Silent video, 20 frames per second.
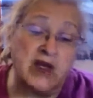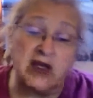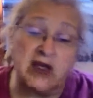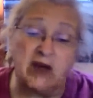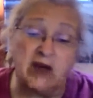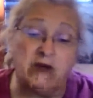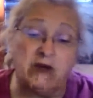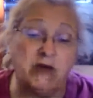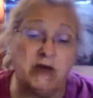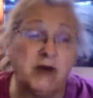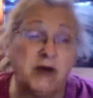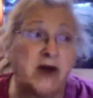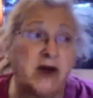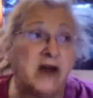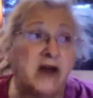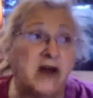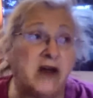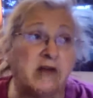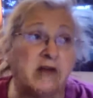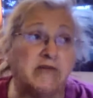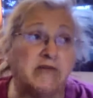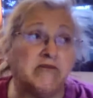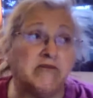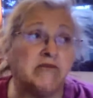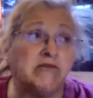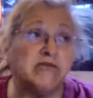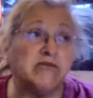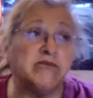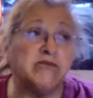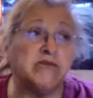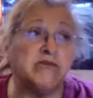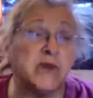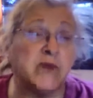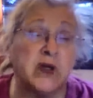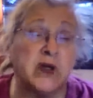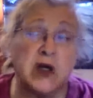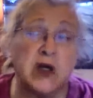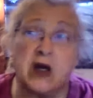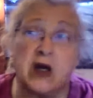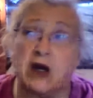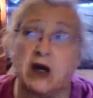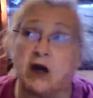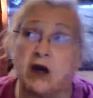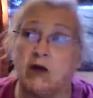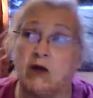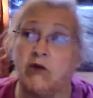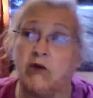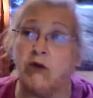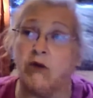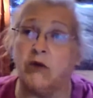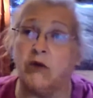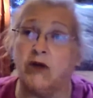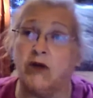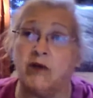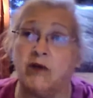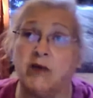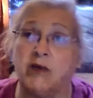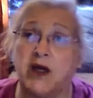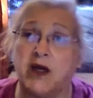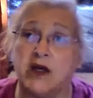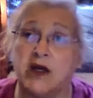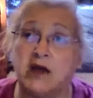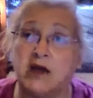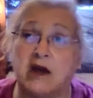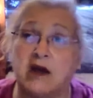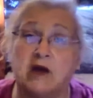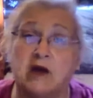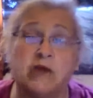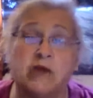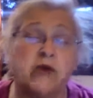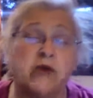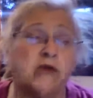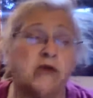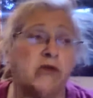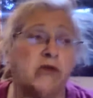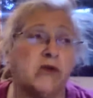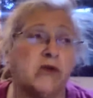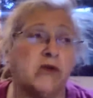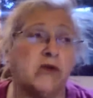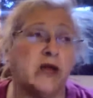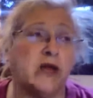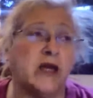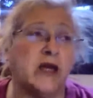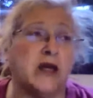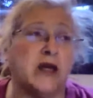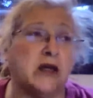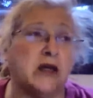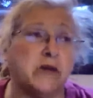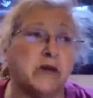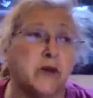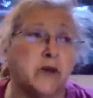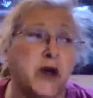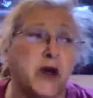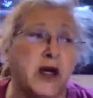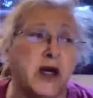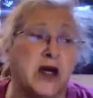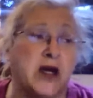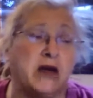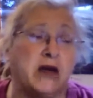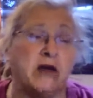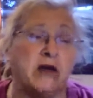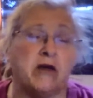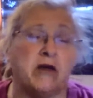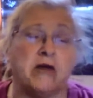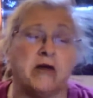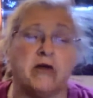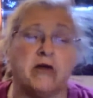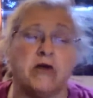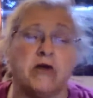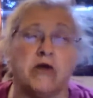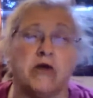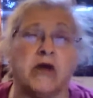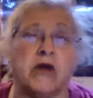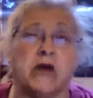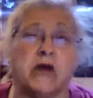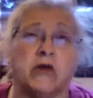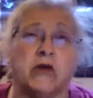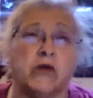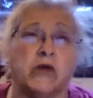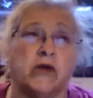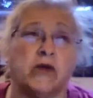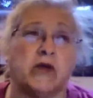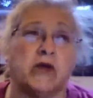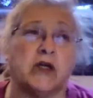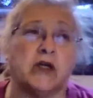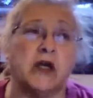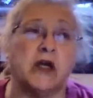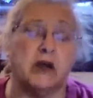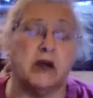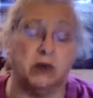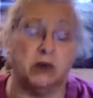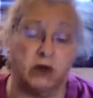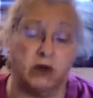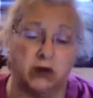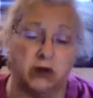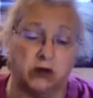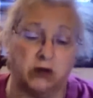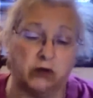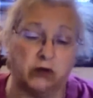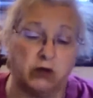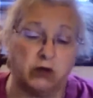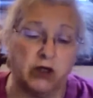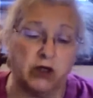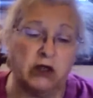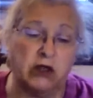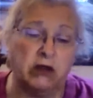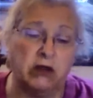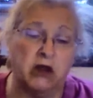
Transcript: was about it. We went to bed not real, real late because Brad had to go into work today at 1:30.